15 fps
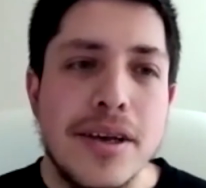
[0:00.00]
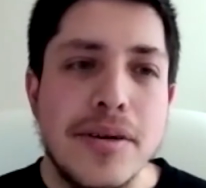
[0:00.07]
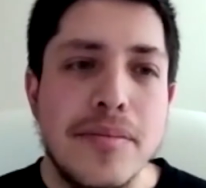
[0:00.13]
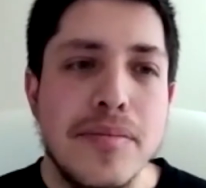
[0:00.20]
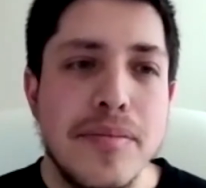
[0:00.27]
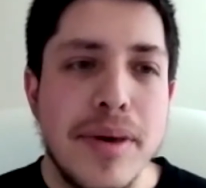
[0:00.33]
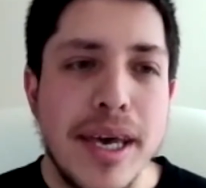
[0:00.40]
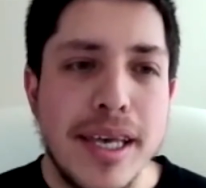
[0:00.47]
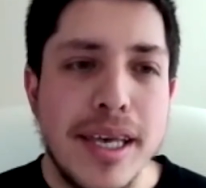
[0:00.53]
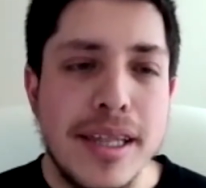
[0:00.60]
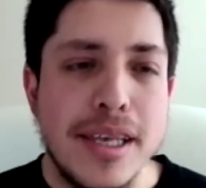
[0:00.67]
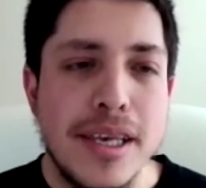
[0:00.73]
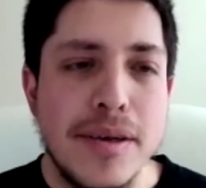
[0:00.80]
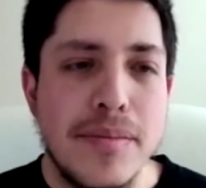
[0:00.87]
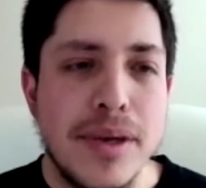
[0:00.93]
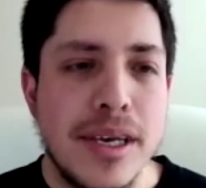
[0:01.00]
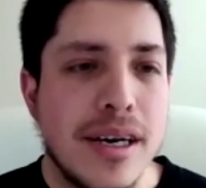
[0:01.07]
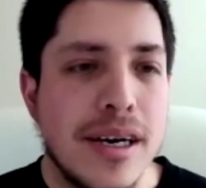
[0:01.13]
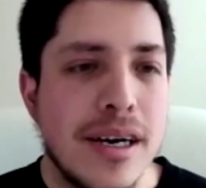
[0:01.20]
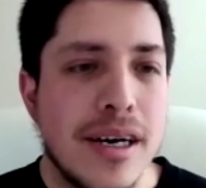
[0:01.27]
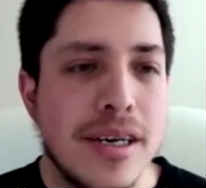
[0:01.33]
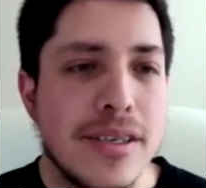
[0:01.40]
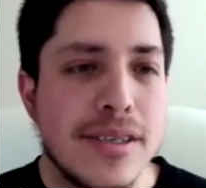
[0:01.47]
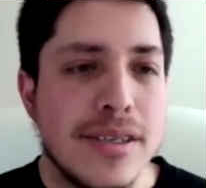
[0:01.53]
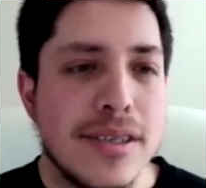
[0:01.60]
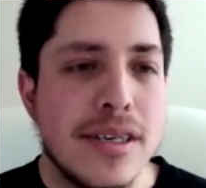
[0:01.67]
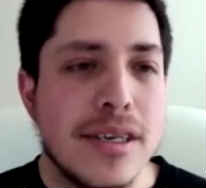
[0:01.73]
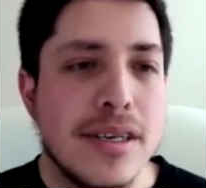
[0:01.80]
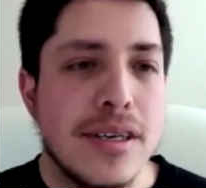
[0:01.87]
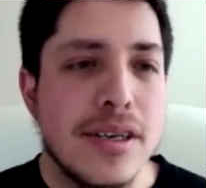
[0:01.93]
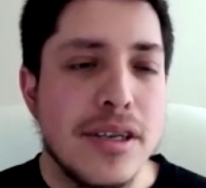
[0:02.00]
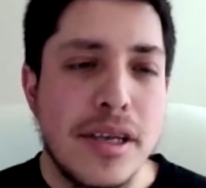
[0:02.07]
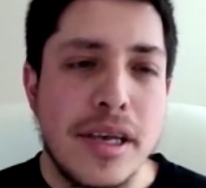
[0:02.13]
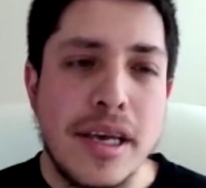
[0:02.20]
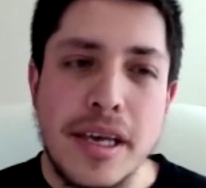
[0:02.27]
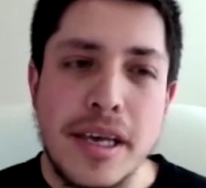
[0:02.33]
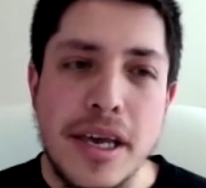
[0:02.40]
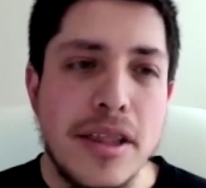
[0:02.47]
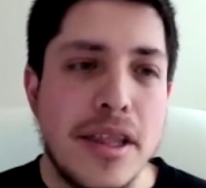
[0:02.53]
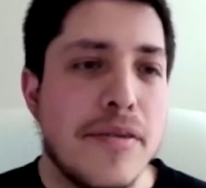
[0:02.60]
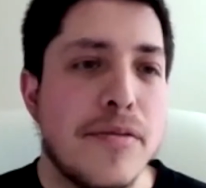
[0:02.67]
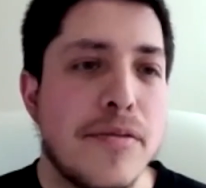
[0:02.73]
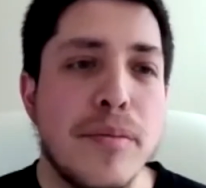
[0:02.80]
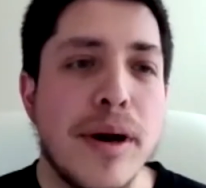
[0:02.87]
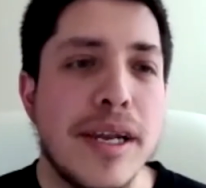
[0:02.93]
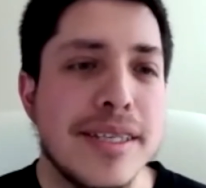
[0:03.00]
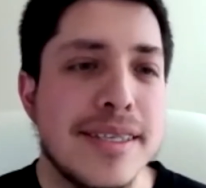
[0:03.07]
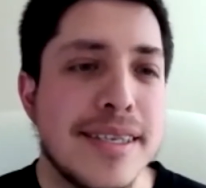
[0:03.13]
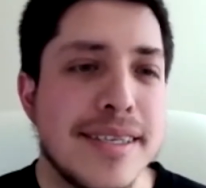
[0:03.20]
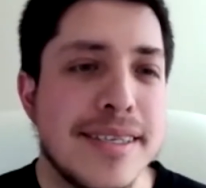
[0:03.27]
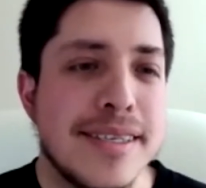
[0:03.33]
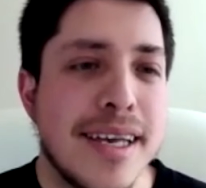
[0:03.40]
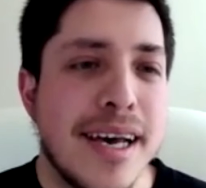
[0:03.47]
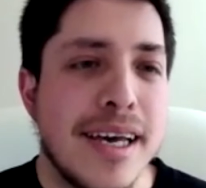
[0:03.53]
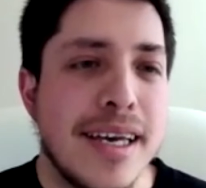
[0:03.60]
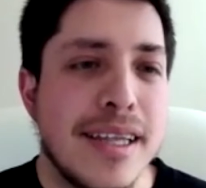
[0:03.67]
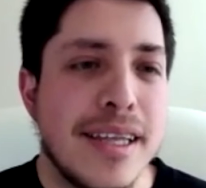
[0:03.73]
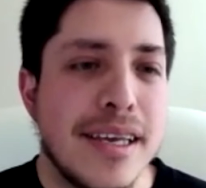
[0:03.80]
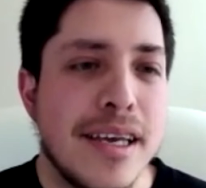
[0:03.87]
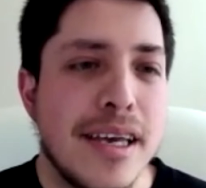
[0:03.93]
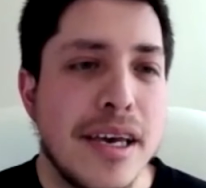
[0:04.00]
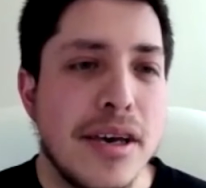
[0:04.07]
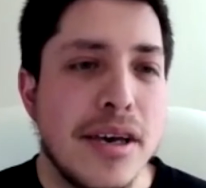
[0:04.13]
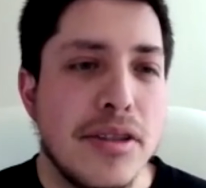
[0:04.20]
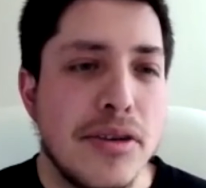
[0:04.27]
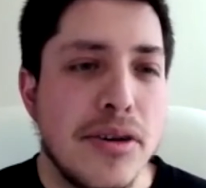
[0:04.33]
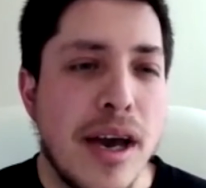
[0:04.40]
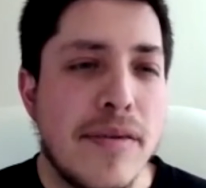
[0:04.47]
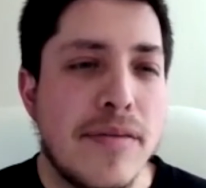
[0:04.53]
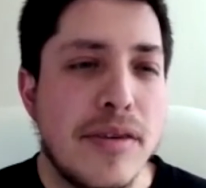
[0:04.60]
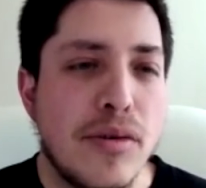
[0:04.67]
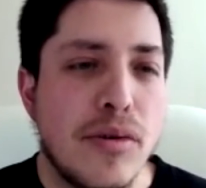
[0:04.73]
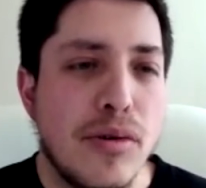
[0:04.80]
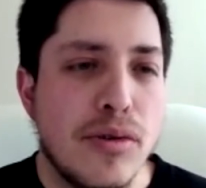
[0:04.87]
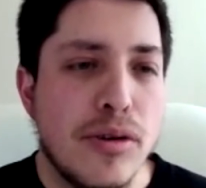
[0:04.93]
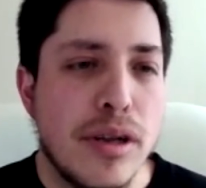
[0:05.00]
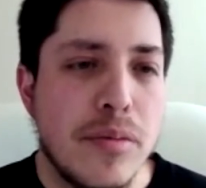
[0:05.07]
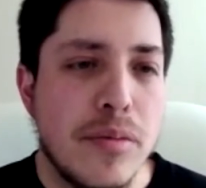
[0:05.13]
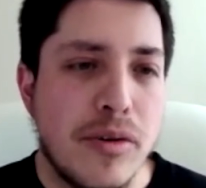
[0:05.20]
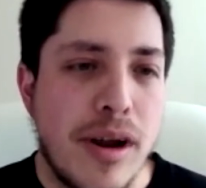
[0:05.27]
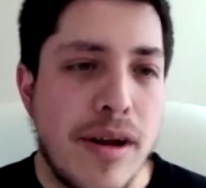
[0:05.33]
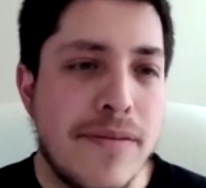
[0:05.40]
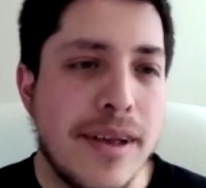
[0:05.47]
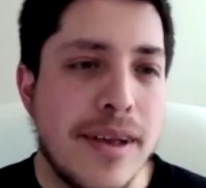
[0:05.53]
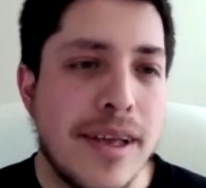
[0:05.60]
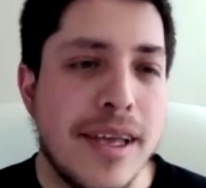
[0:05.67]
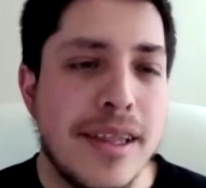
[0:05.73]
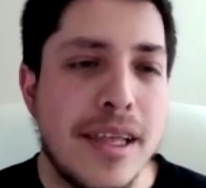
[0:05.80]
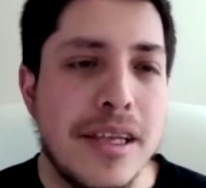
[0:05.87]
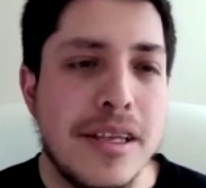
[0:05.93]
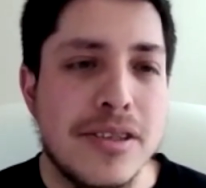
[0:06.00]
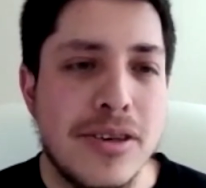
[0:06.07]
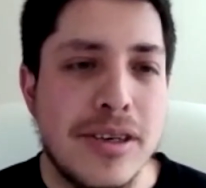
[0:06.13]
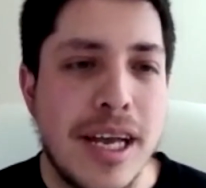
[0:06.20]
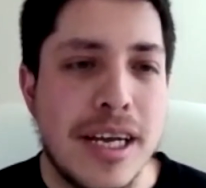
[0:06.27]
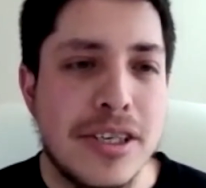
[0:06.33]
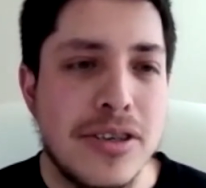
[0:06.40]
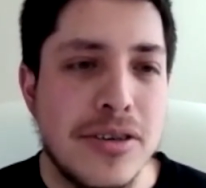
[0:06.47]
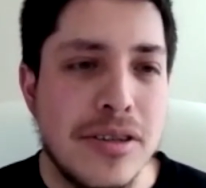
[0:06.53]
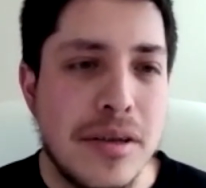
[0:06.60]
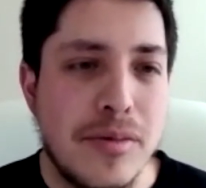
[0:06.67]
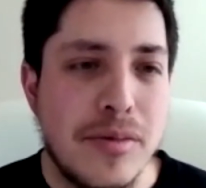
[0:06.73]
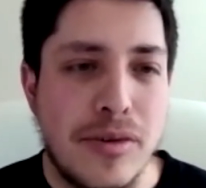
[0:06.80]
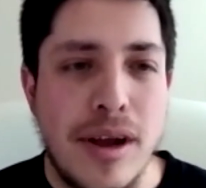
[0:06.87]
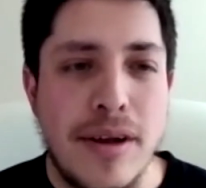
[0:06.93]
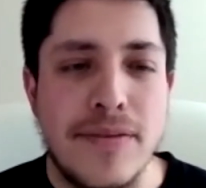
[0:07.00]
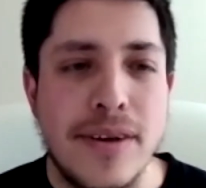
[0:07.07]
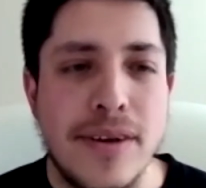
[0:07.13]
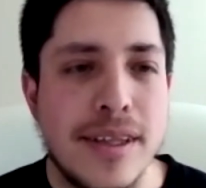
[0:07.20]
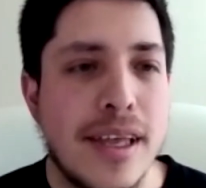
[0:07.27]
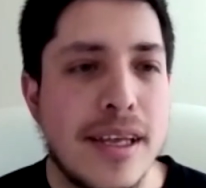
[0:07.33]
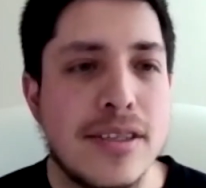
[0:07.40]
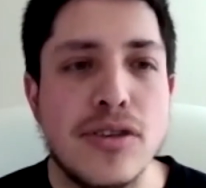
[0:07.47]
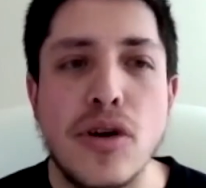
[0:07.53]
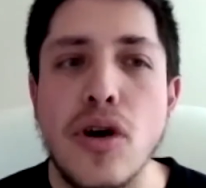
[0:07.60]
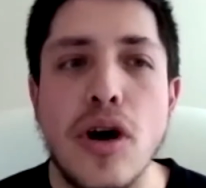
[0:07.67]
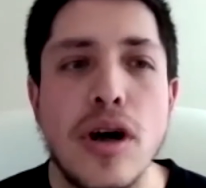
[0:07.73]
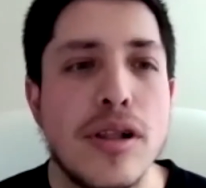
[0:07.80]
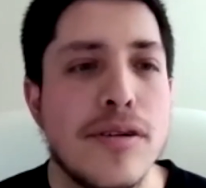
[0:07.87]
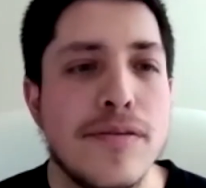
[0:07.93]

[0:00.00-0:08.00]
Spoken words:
mainly because, again, everybody's inside, and you have an older demographic and an international demographic that's all on